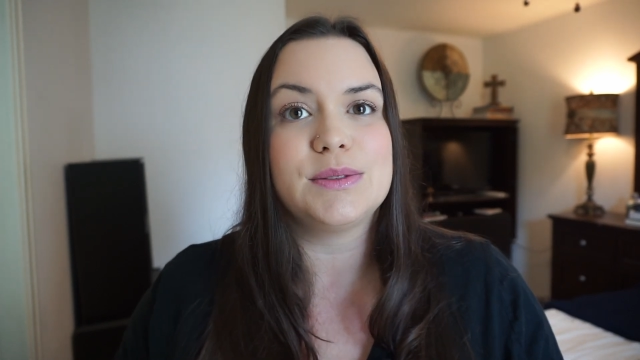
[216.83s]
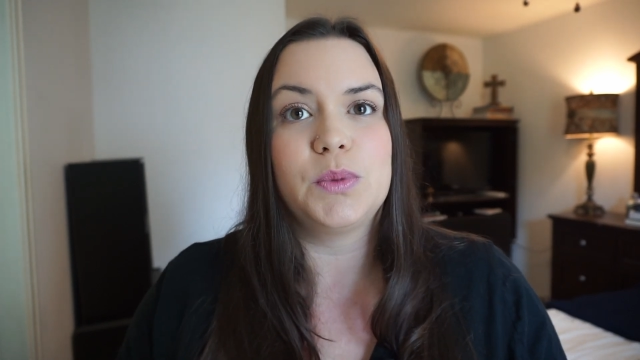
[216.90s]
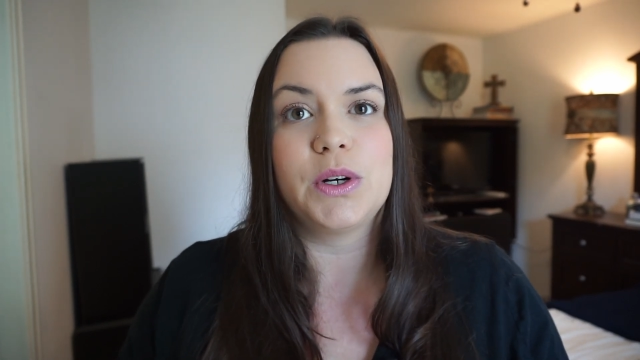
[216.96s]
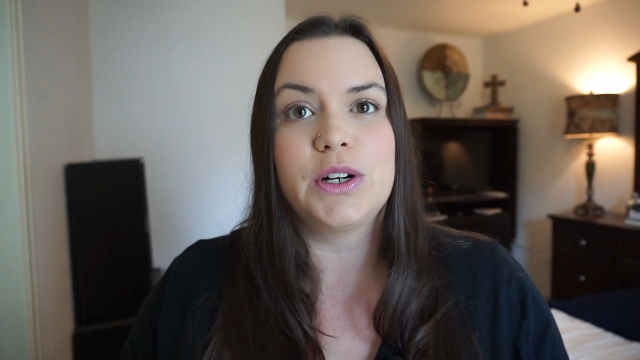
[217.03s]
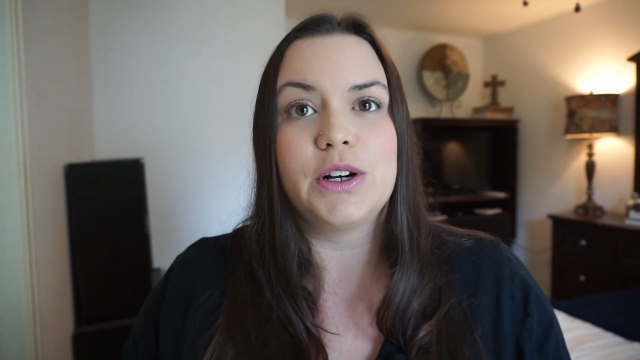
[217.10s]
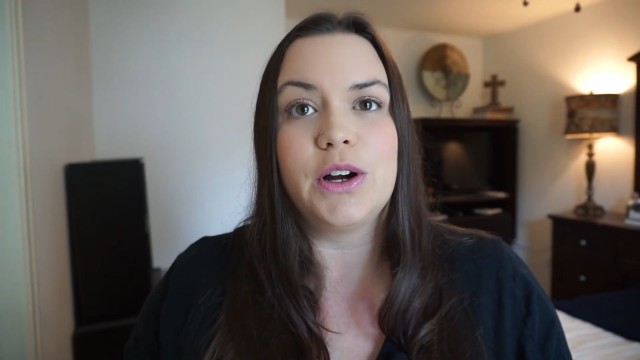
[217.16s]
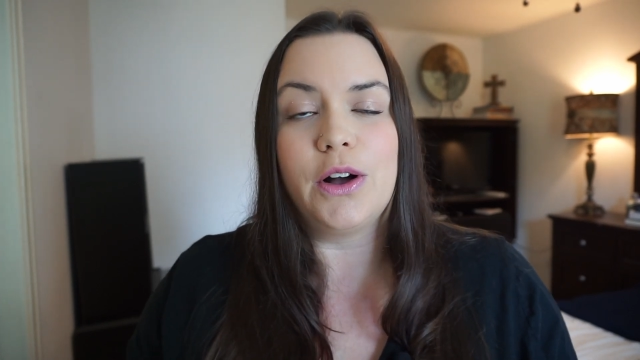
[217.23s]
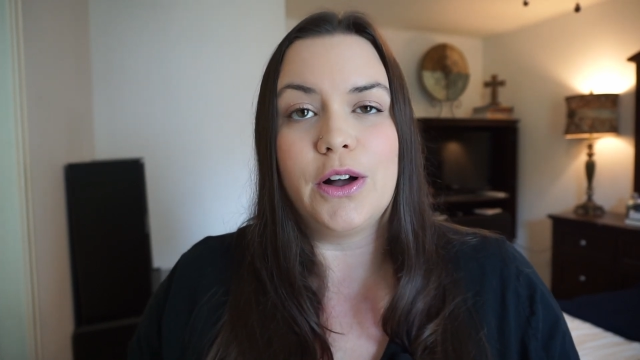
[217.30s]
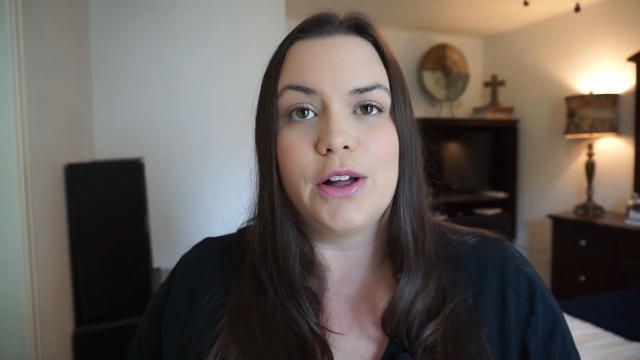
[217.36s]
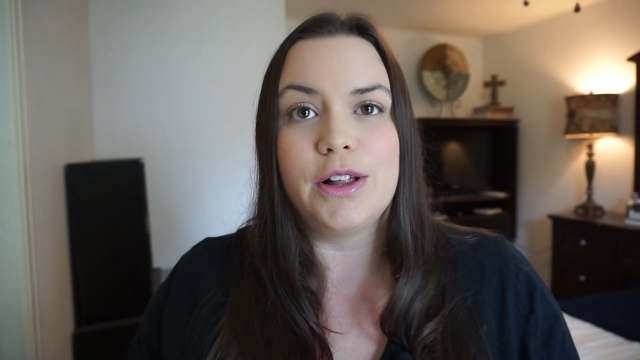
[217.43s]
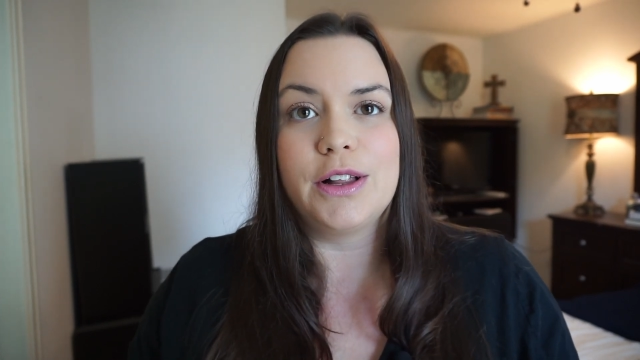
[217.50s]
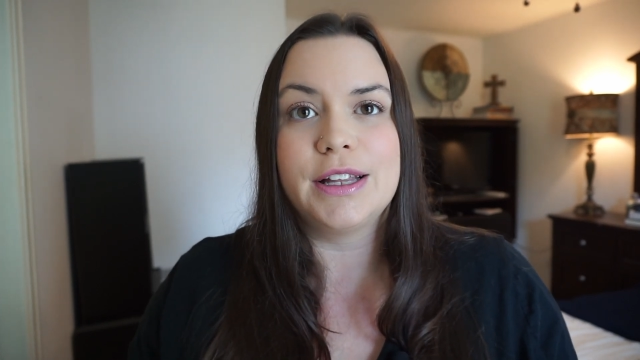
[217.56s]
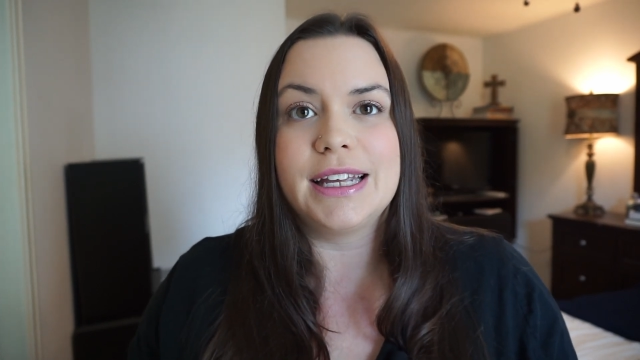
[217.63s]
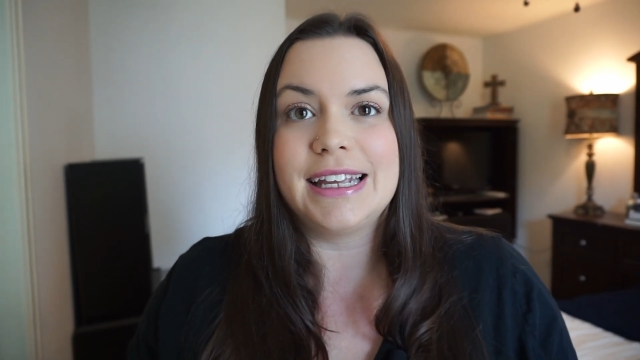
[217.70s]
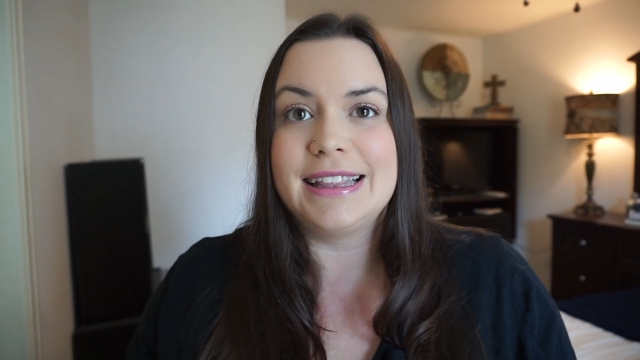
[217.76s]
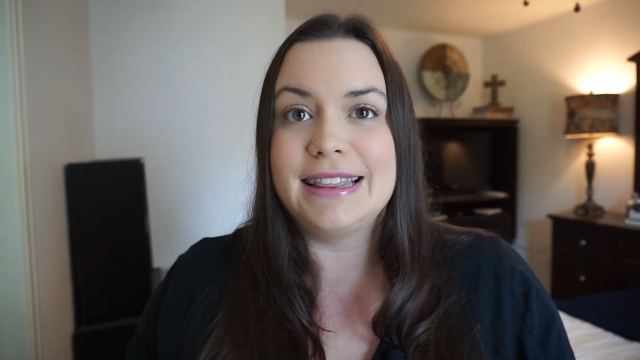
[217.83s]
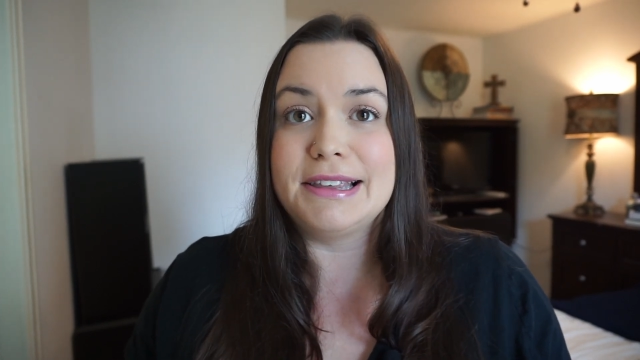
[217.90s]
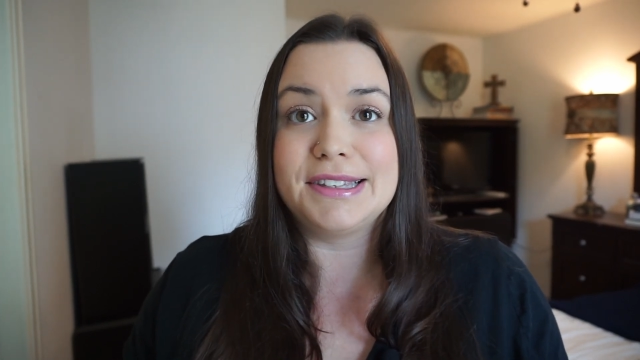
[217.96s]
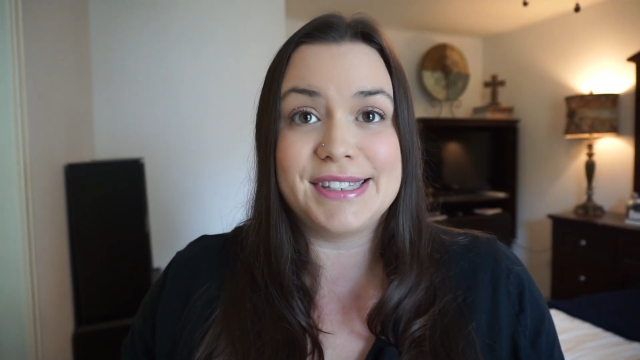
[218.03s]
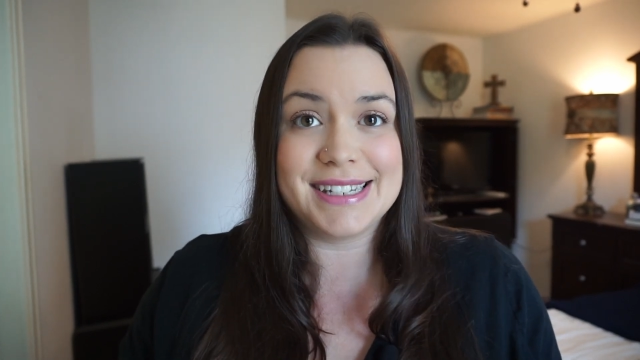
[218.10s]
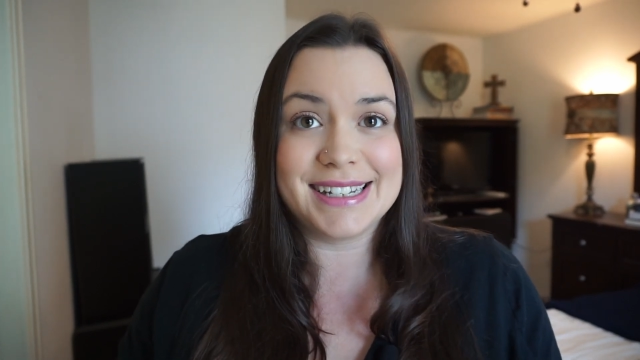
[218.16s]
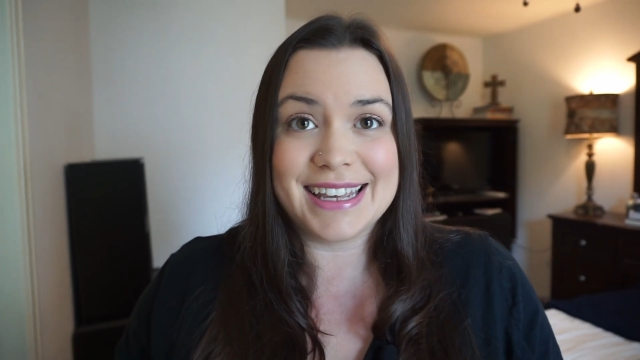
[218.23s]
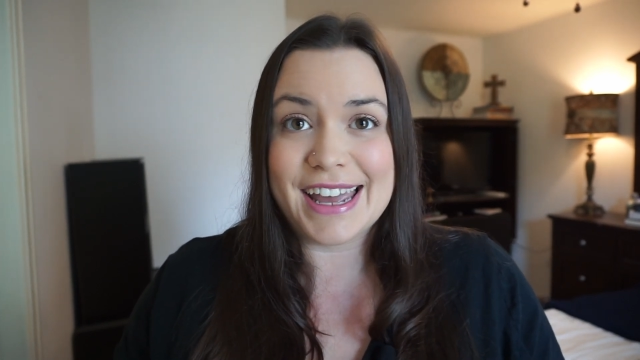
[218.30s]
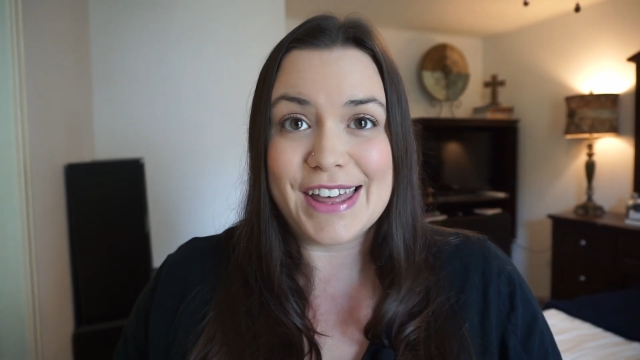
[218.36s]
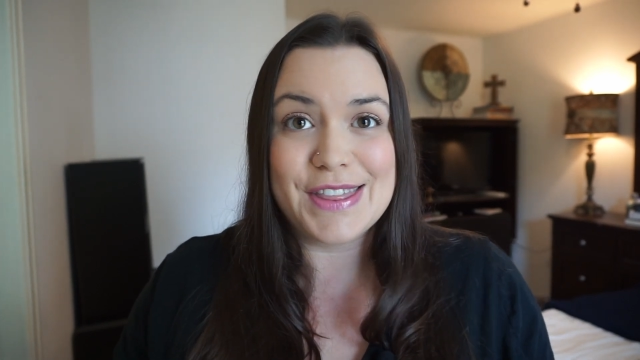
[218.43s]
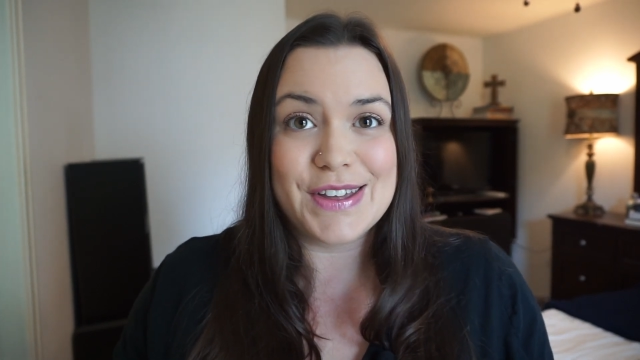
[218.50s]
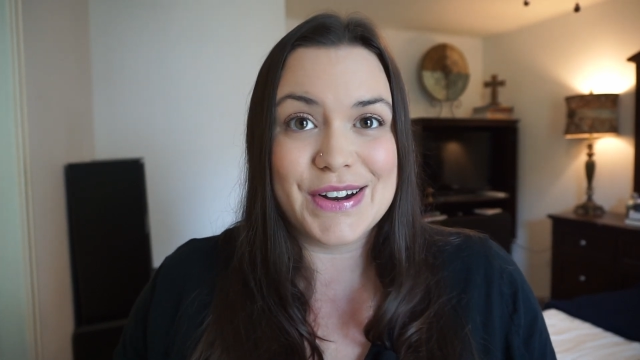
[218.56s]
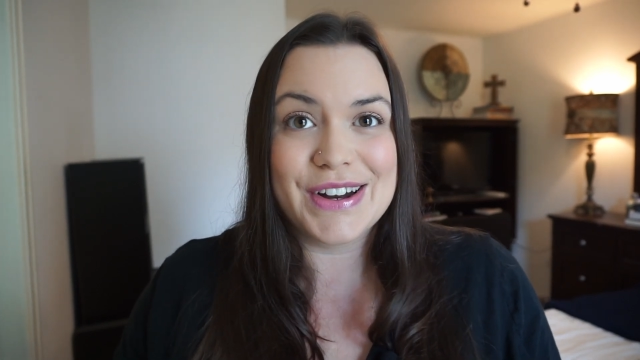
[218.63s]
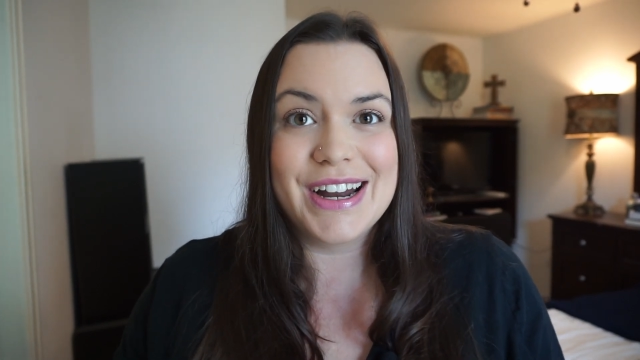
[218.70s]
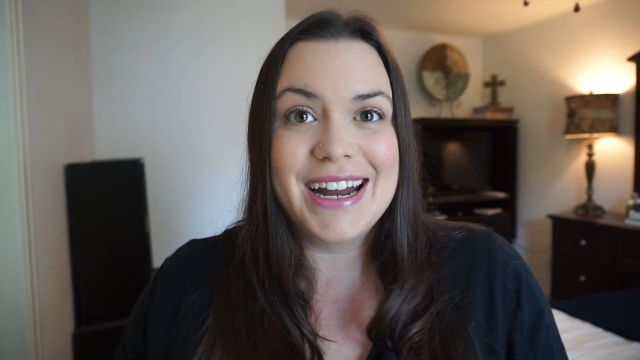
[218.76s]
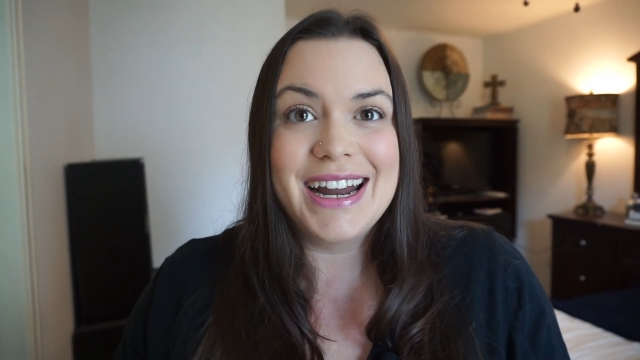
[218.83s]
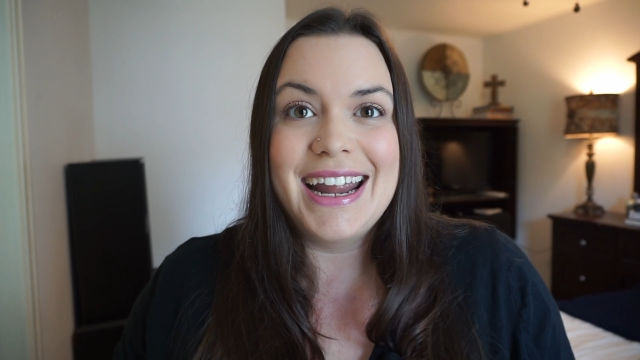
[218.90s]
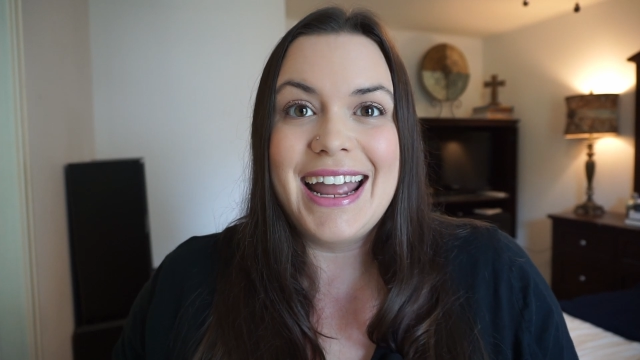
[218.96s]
We're all in this together.